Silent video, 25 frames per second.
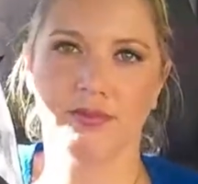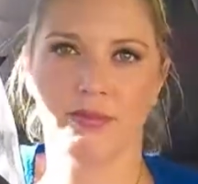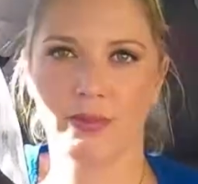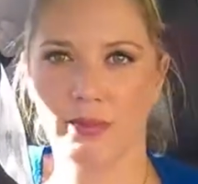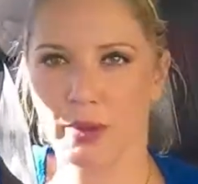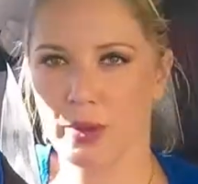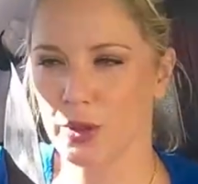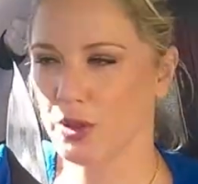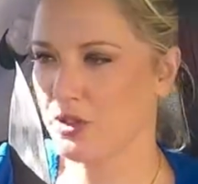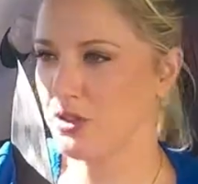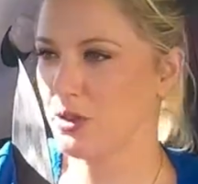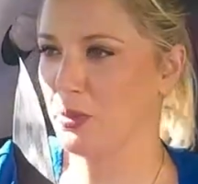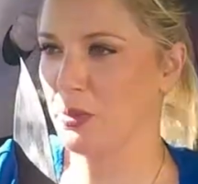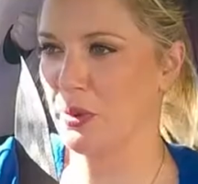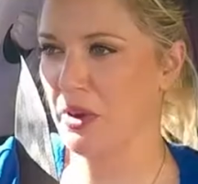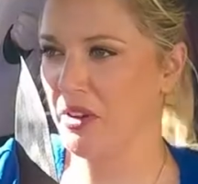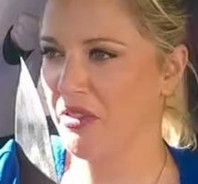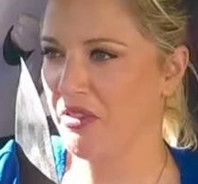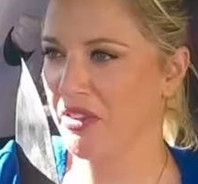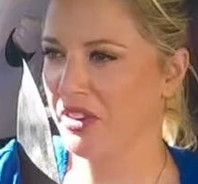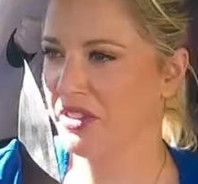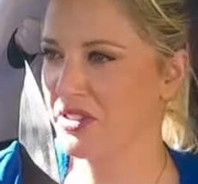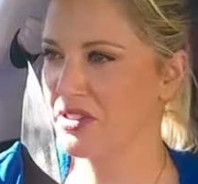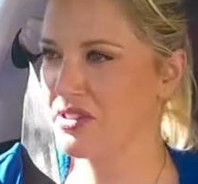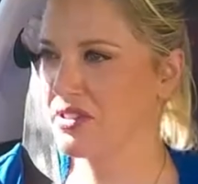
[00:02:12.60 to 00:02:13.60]
Personal
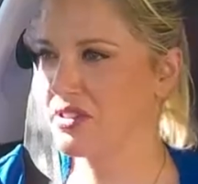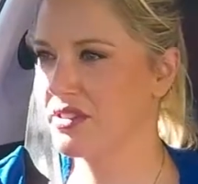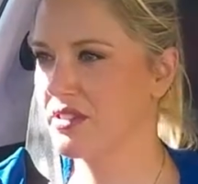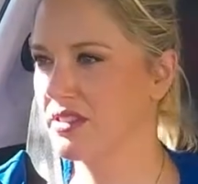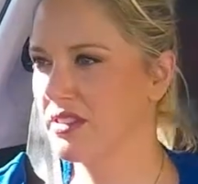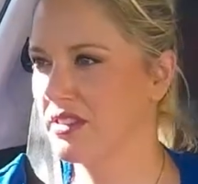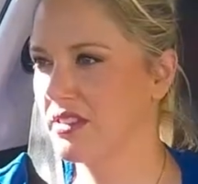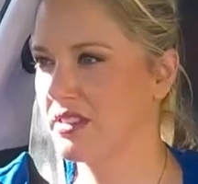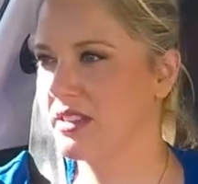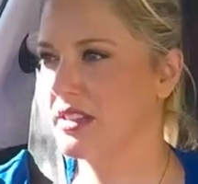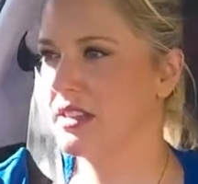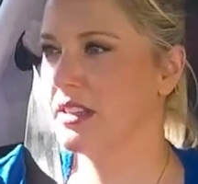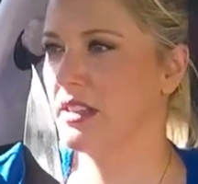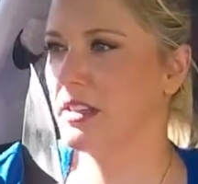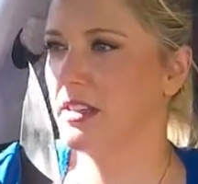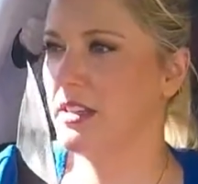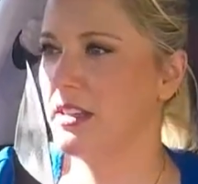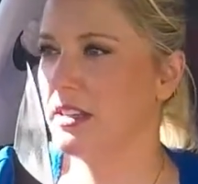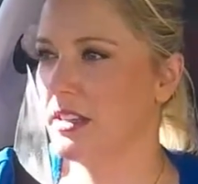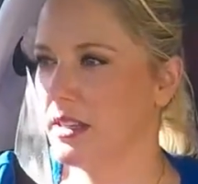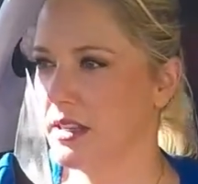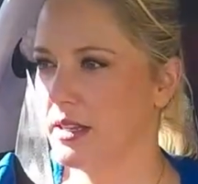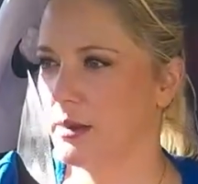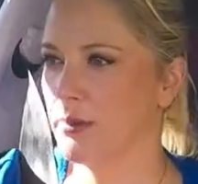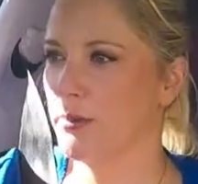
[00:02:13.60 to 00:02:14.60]
preference.
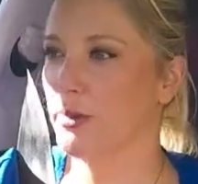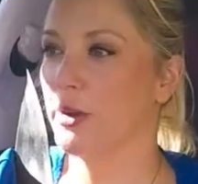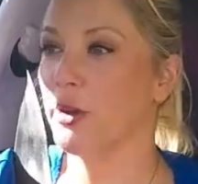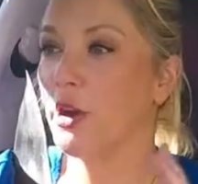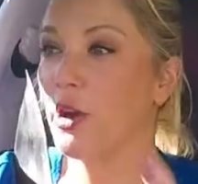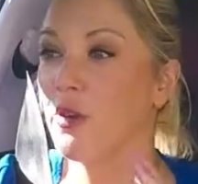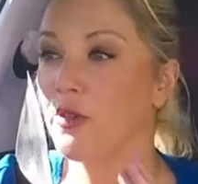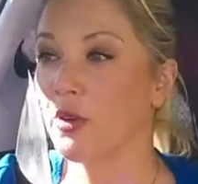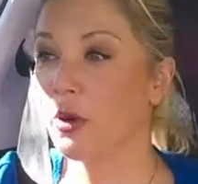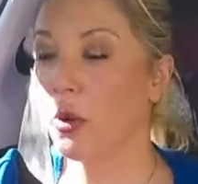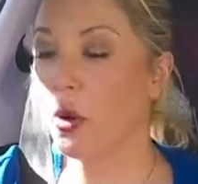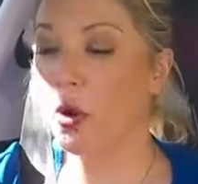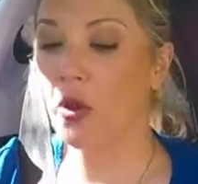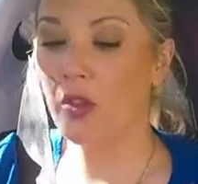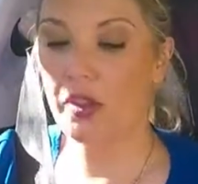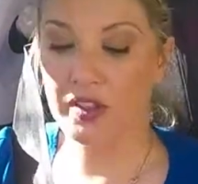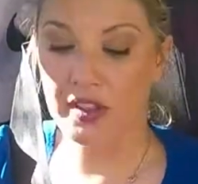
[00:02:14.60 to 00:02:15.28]
But overall,